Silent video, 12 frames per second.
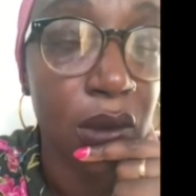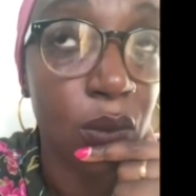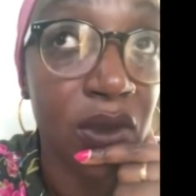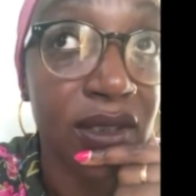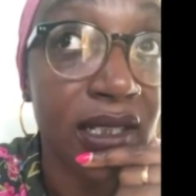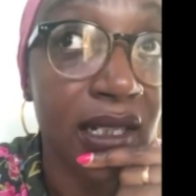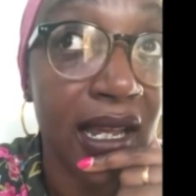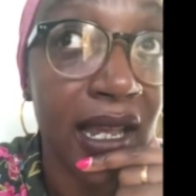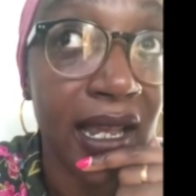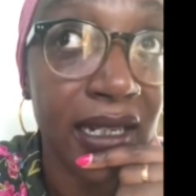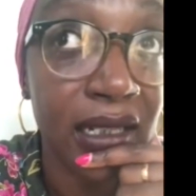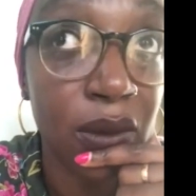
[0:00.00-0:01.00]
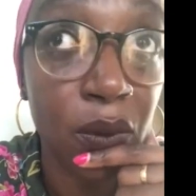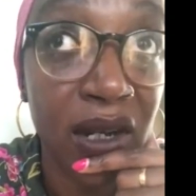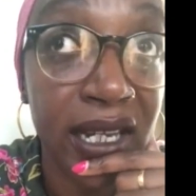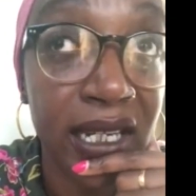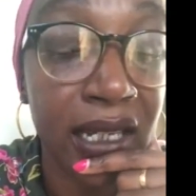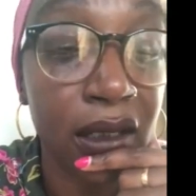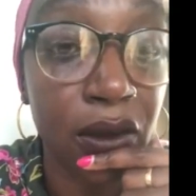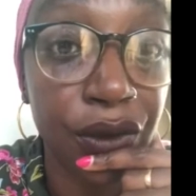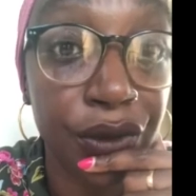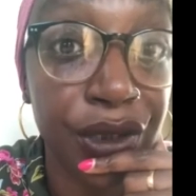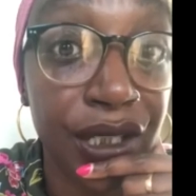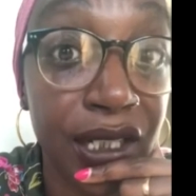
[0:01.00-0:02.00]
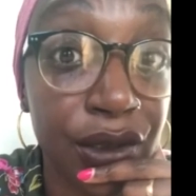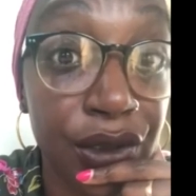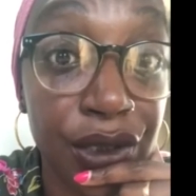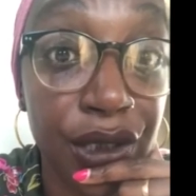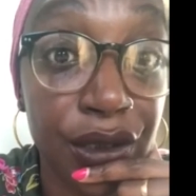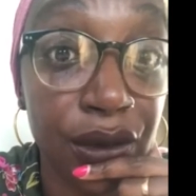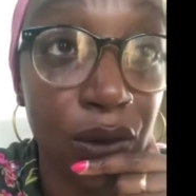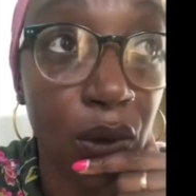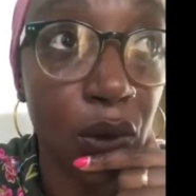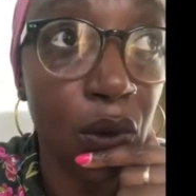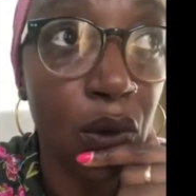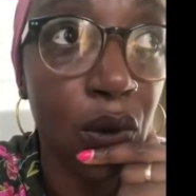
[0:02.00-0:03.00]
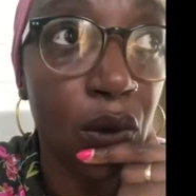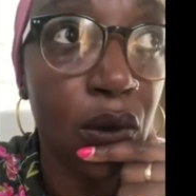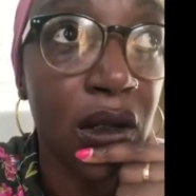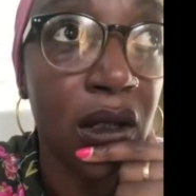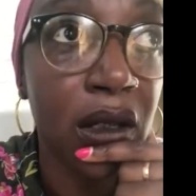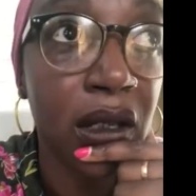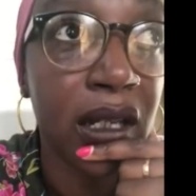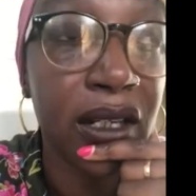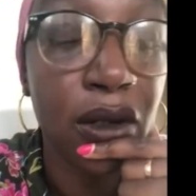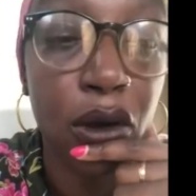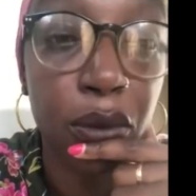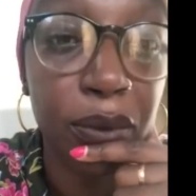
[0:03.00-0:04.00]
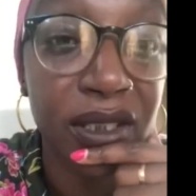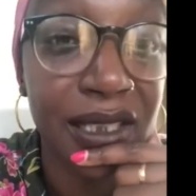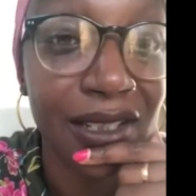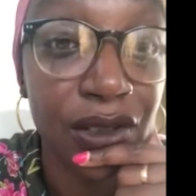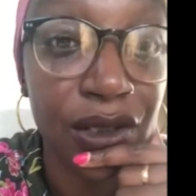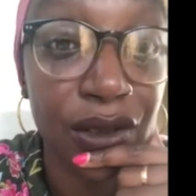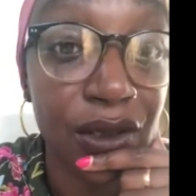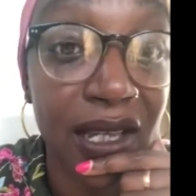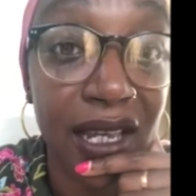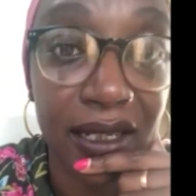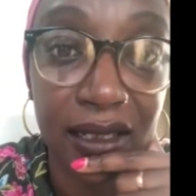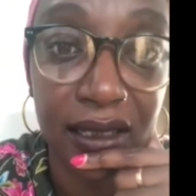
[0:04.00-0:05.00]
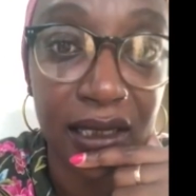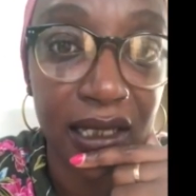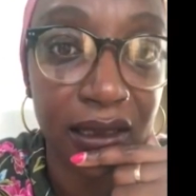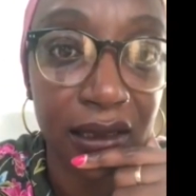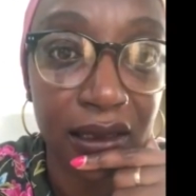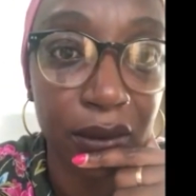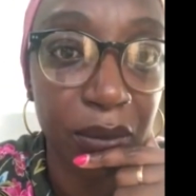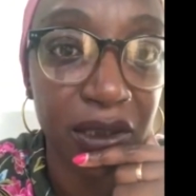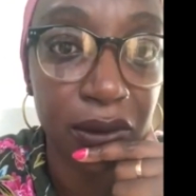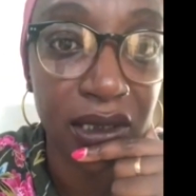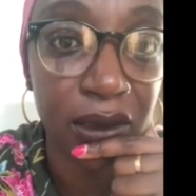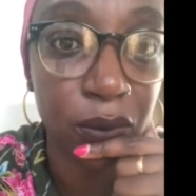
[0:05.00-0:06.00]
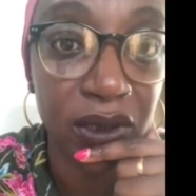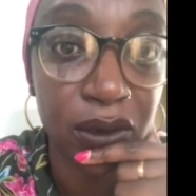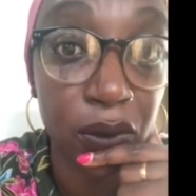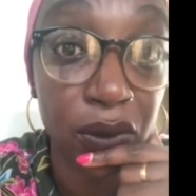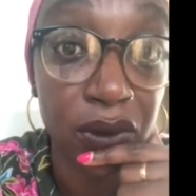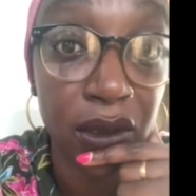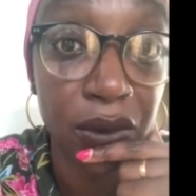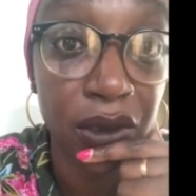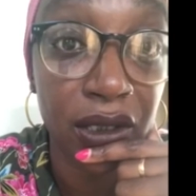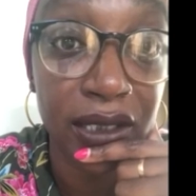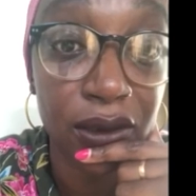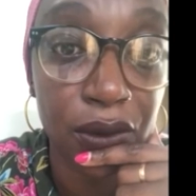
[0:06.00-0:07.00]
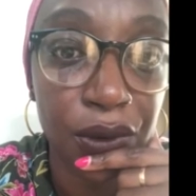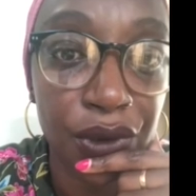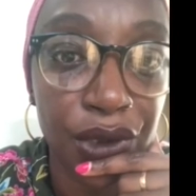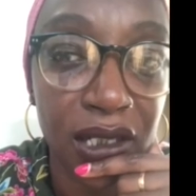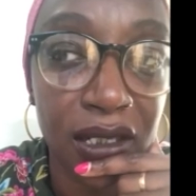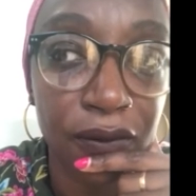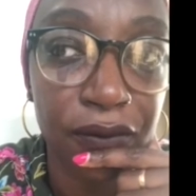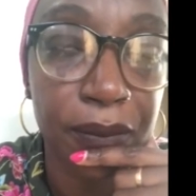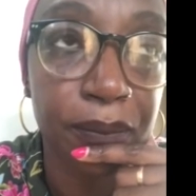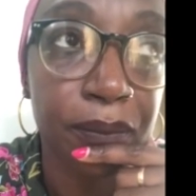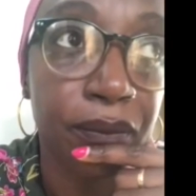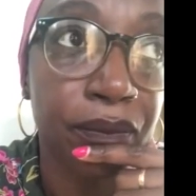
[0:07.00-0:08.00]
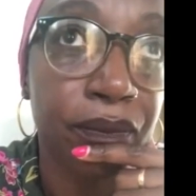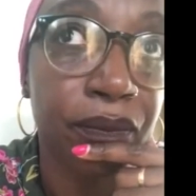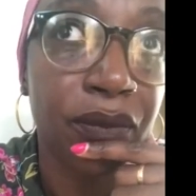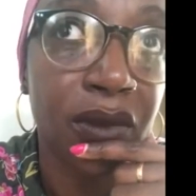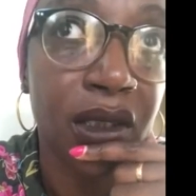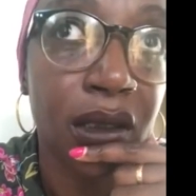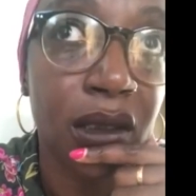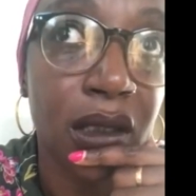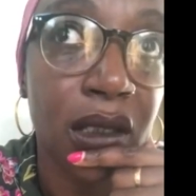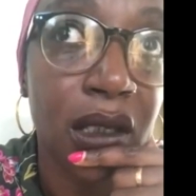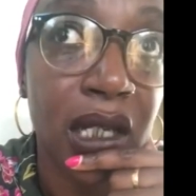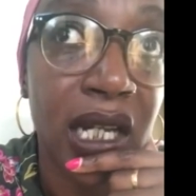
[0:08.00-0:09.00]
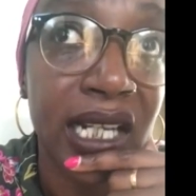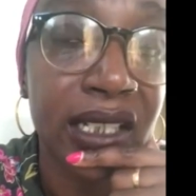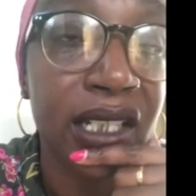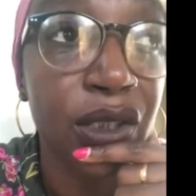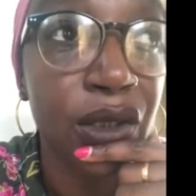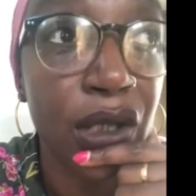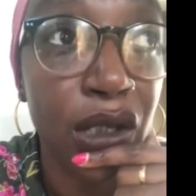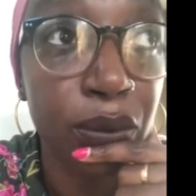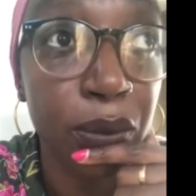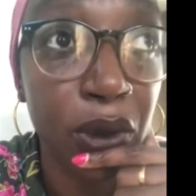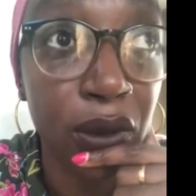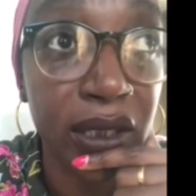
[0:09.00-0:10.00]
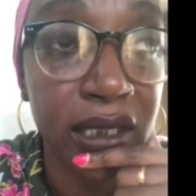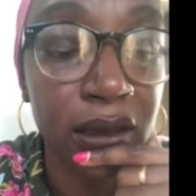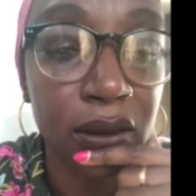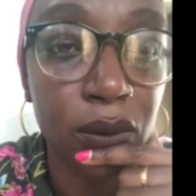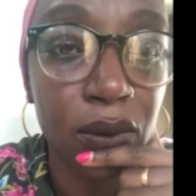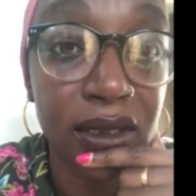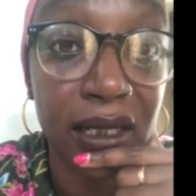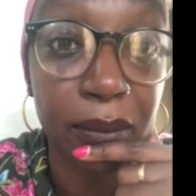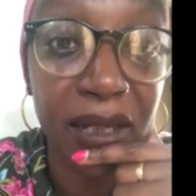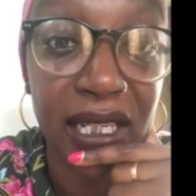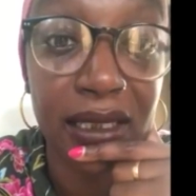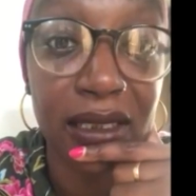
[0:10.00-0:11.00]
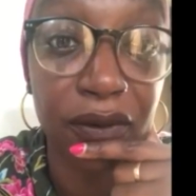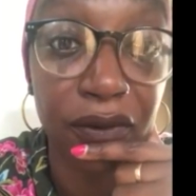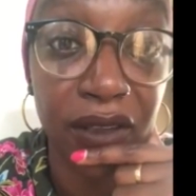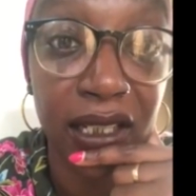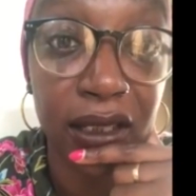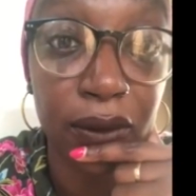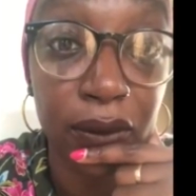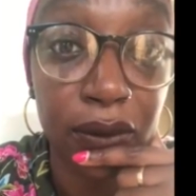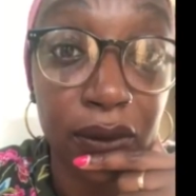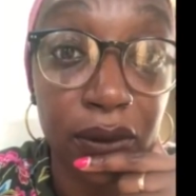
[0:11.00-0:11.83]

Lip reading: was in any way in contradiction or in opposition to anything that the building was also trying to achieve. And at no point was I made to feel